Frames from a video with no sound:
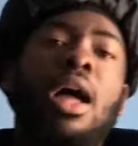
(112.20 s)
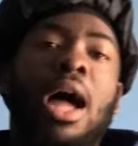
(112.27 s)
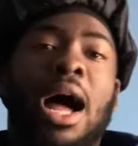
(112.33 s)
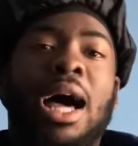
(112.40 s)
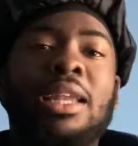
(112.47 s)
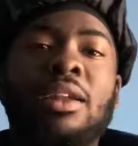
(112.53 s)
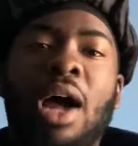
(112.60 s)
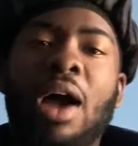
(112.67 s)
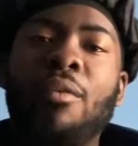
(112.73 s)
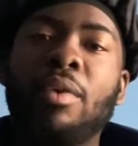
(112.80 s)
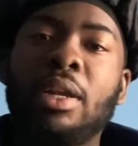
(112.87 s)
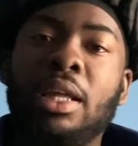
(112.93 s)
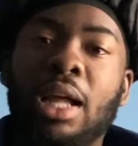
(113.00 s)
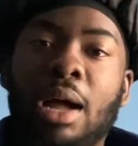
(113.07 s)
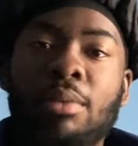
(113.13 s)
I, I
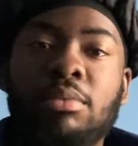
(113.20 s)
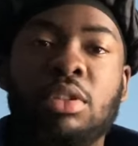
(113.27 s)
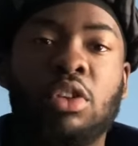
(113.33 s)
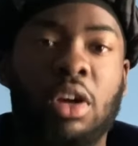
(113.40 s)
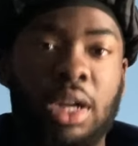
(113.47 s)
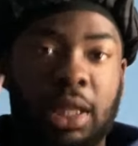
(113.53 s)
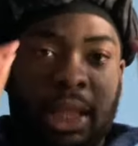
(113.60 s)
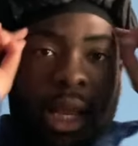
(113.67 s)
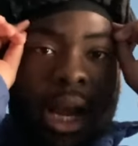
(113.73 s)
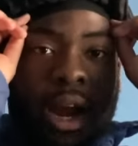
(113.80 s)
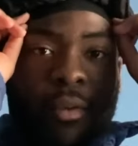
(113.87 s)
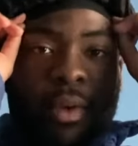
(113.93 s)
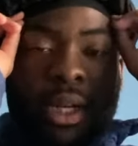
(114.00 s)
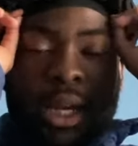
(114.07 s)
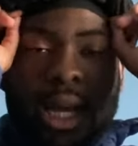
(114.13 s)
really, I'm starting to think I
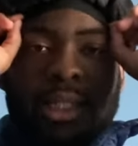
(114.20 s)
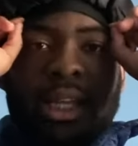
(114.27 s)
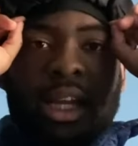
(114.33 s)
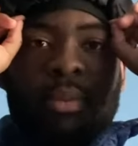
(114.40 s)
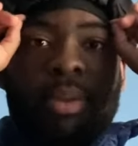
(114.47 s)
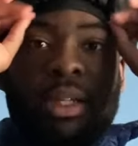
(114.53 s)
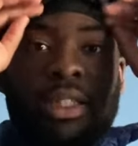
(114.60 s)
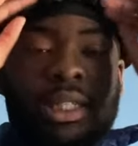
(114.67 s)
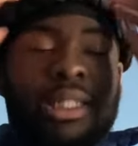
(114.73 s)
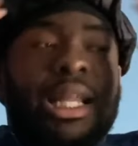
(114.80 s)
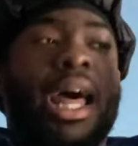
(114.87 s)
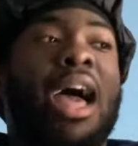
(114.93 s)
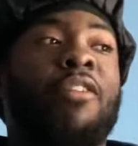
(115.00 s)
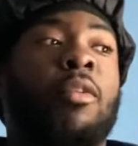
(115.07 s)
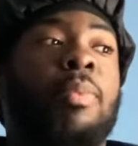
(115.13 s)
really like taking pictures because I
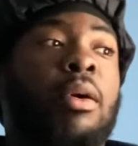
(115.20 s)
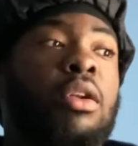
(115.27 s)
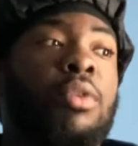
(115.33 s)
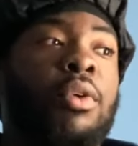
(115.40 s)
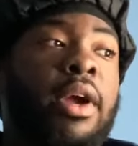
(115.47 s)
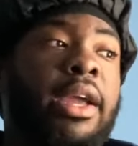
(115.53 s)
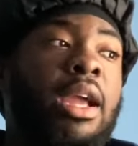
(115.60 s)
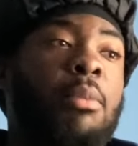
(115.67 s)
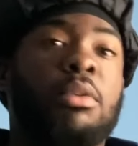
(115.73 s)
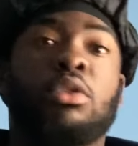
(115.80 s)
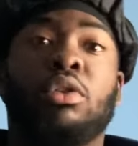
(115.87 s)
have a Polaroid camera too.